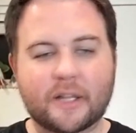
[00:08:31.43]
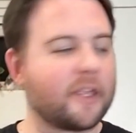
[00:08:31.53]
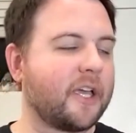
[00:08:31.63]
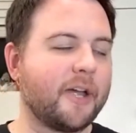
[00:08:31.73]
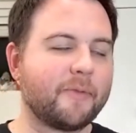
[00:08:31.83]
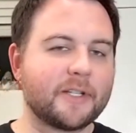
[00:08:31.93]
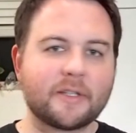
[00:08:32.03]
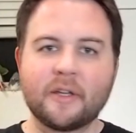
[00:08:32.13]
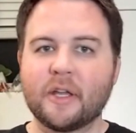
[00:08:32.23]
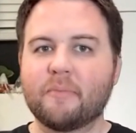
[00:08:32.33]
the cameras,
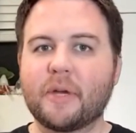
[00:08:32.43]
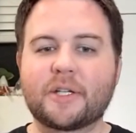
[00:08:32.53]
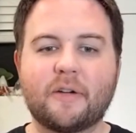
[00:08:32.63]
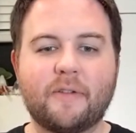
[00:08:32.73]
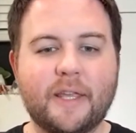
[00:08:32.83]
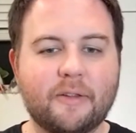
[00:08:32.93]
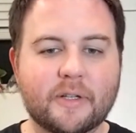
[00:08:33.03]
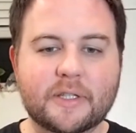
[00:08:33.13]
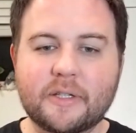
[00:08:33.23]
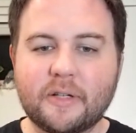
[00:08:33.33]
make sure everything
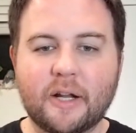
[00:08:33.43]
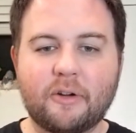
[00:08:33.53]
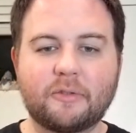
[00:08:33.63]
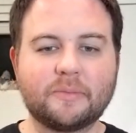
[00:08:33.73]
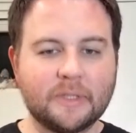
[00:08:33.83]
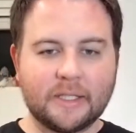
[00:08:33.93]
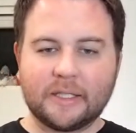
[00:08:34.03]
looks good at home.